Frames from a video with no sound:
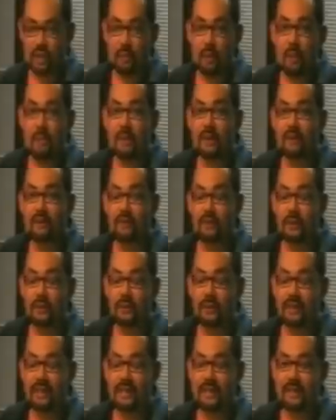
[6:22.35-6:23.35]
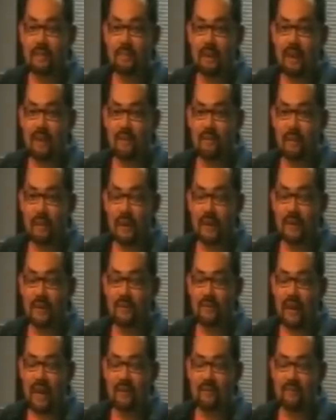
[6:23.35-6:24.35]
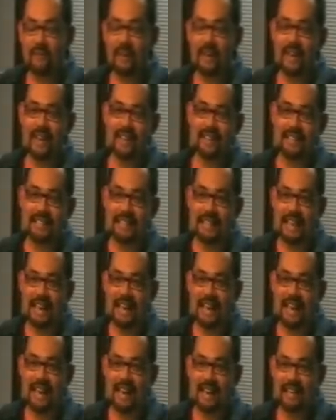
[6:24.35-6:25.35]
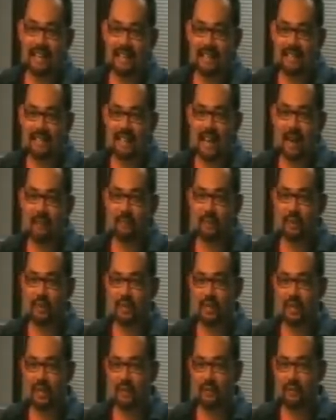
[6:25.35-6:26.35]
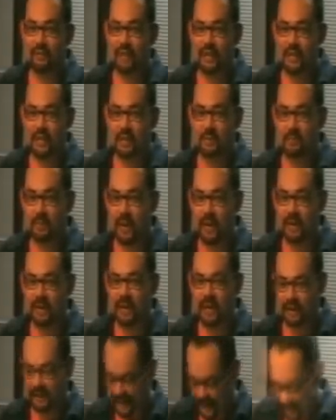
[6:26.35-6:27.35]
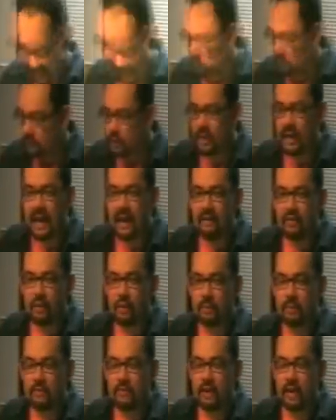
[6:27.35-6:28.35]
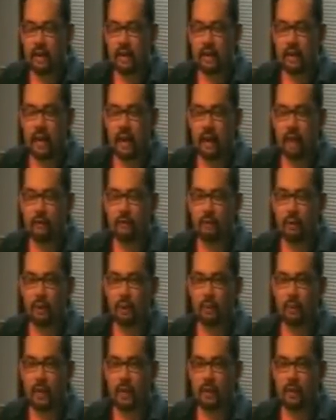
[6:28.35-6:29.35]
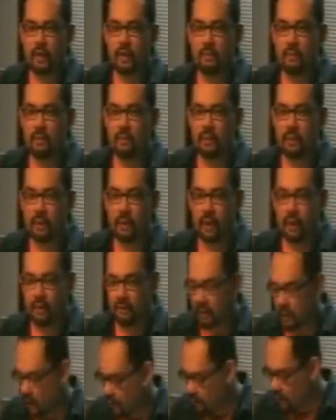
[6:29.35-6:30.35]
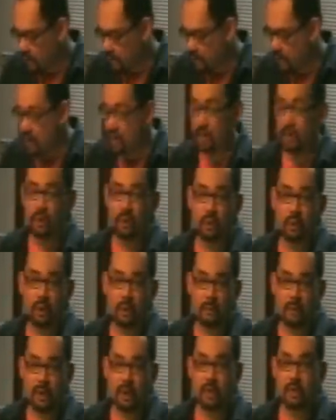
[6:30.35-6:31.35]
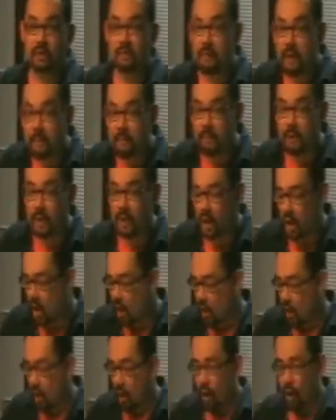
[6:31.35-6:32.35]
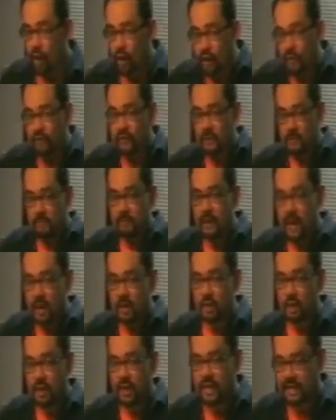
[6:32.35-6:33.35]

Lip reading: So moment of truth, it's been 45 minutes and it's time to see the finished product. You have to be very careful when you remove the cover of a pressure cooker because remember, all of the pressure